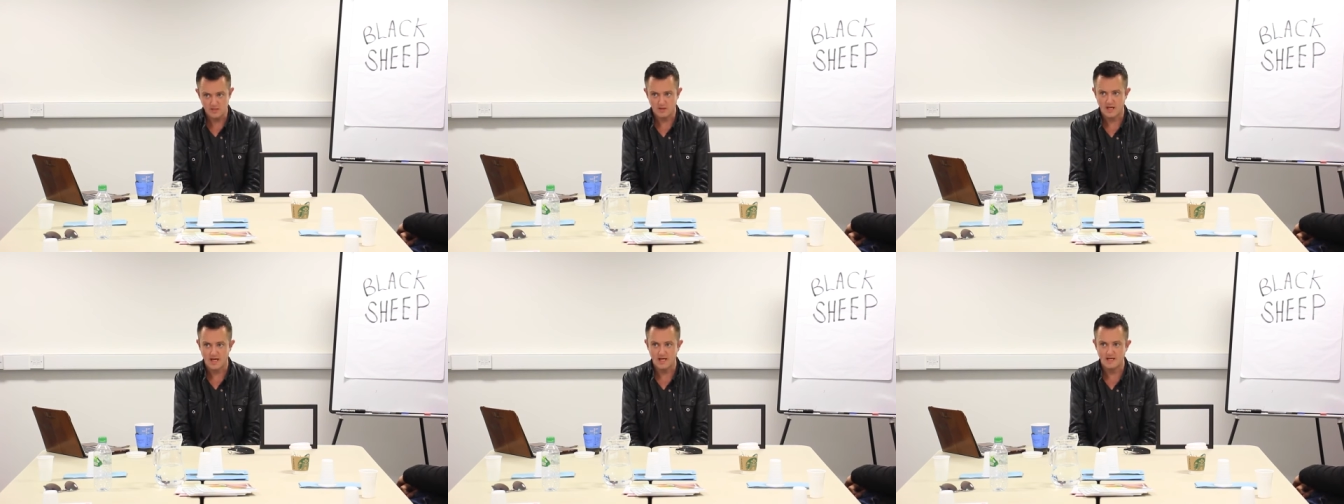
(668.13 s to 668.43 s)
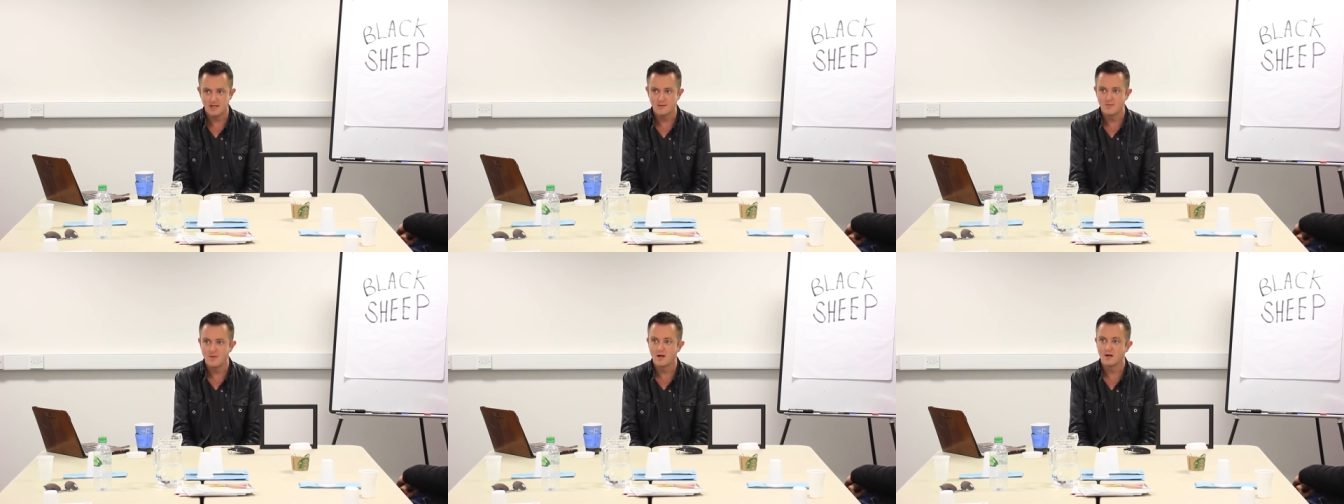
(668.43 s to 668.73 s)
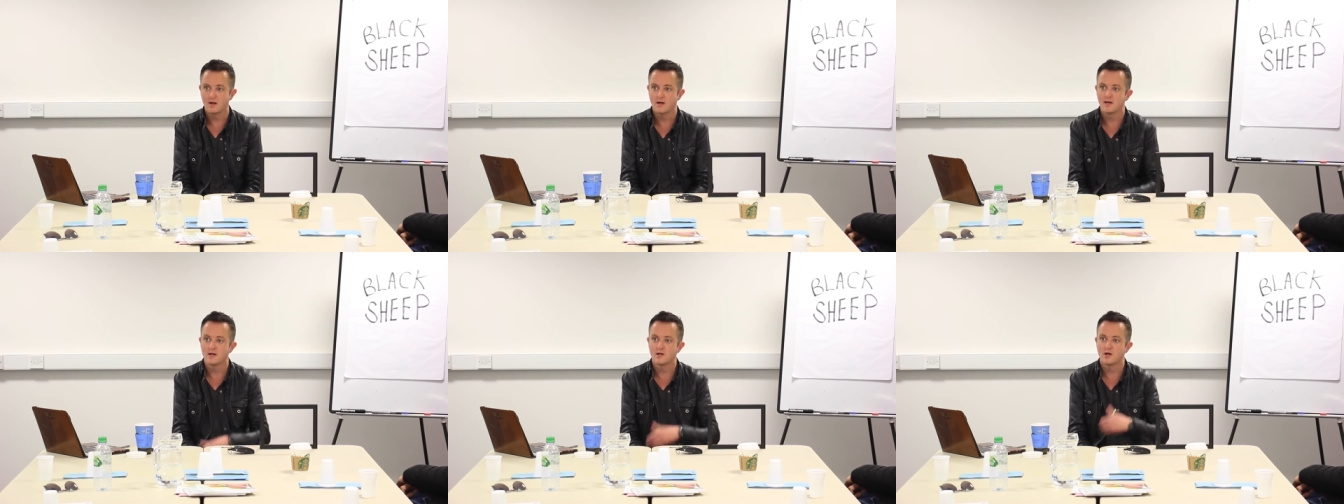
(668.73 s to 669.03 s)
you get an
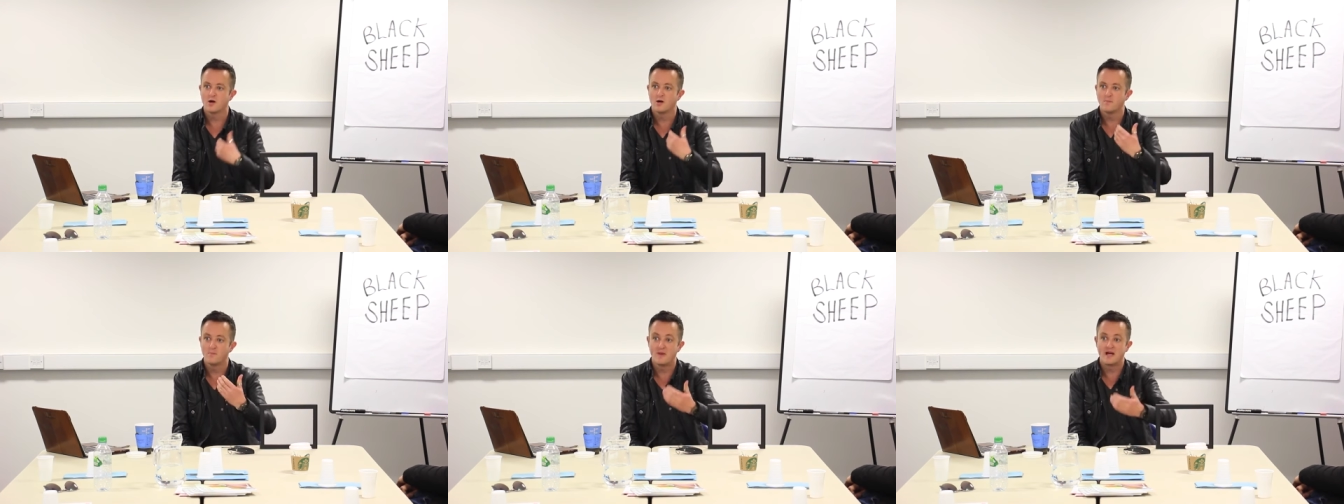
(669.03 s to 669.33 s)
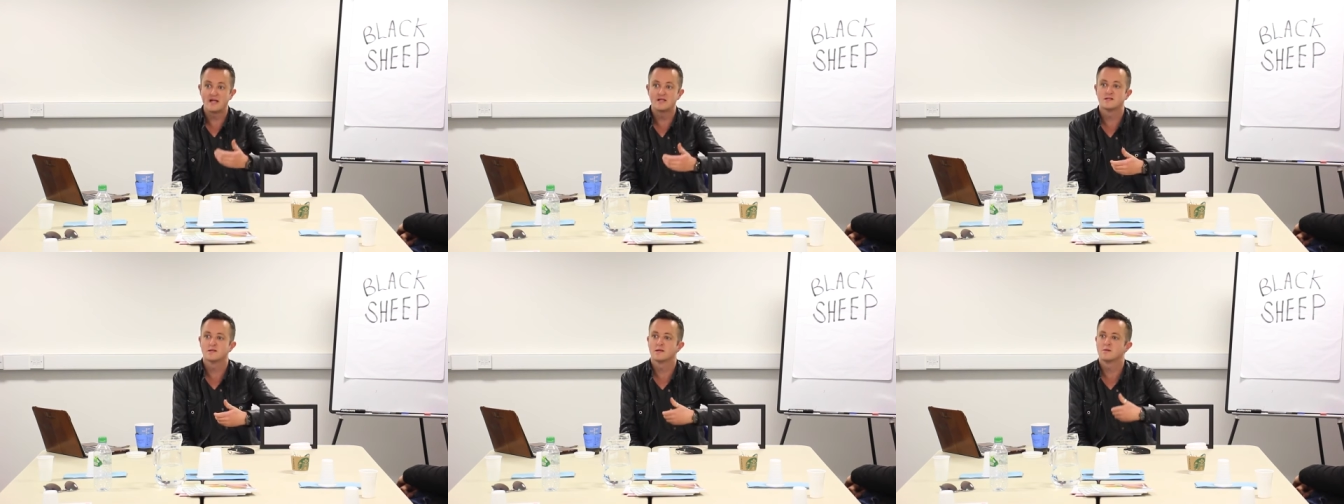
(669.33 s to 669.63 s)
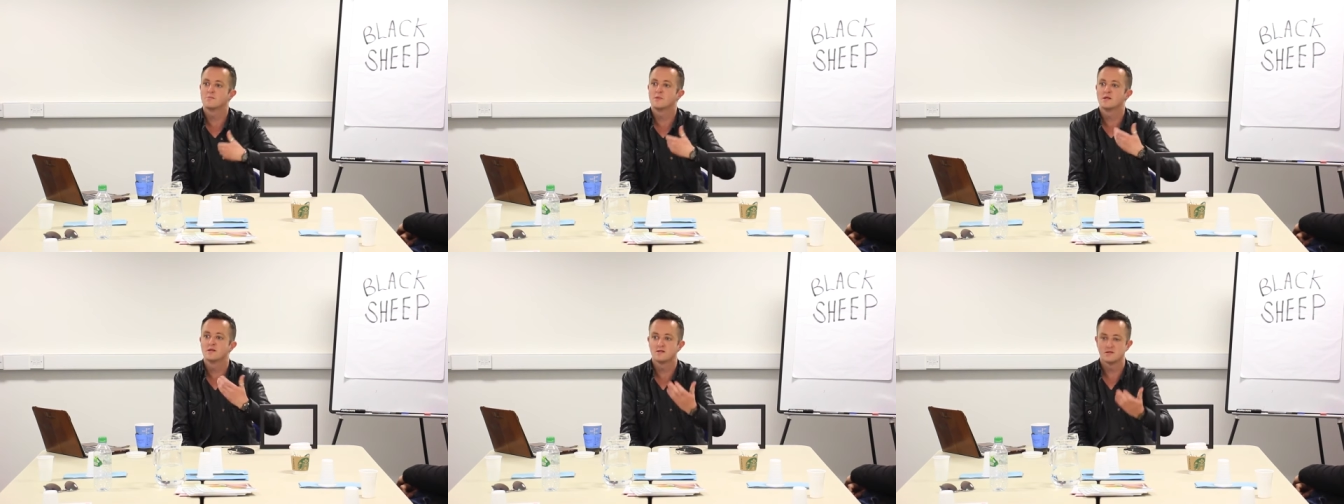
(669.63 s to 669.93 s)
email like
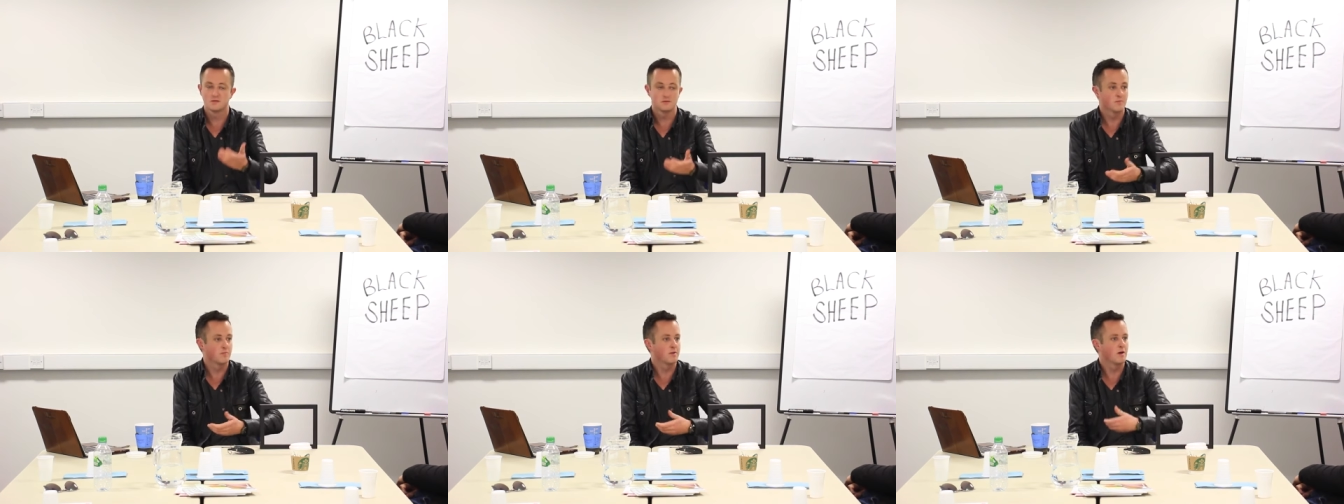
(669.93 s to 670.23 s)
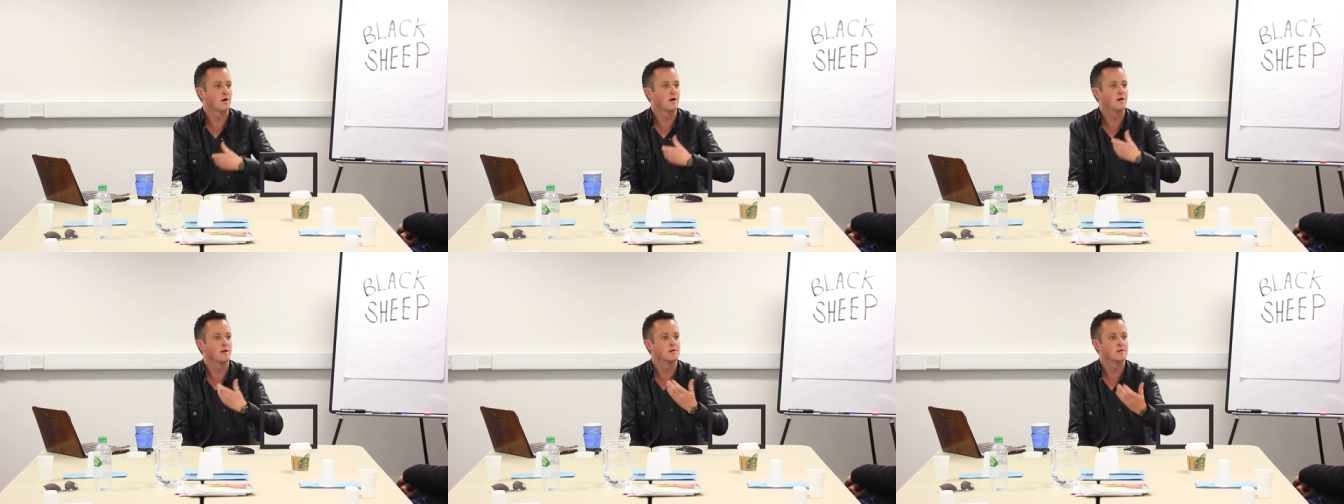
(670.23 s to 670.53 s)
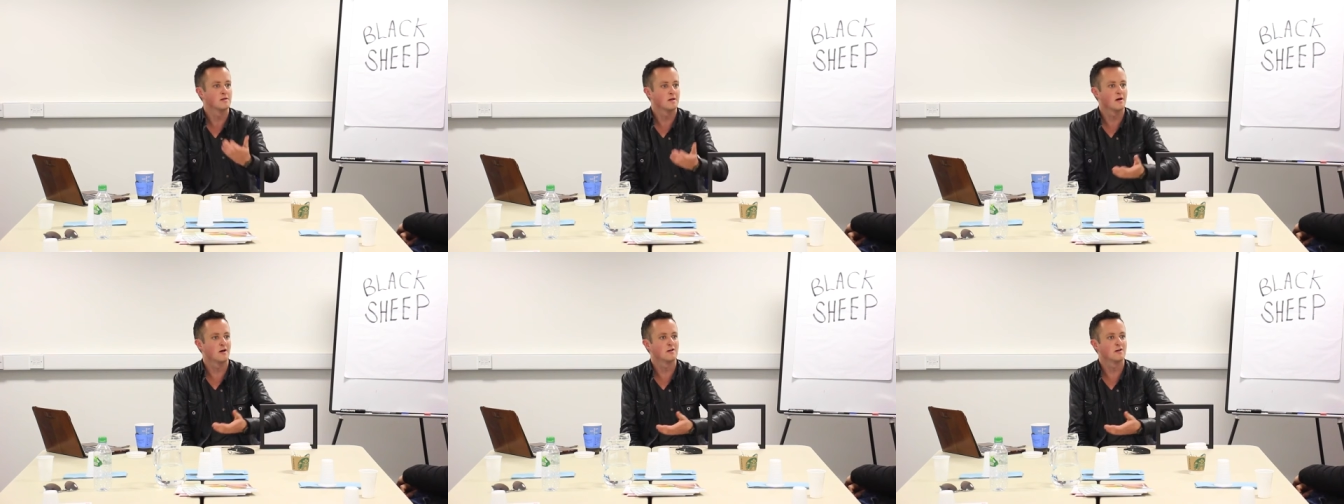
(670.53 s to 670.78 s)
baiting me to reply,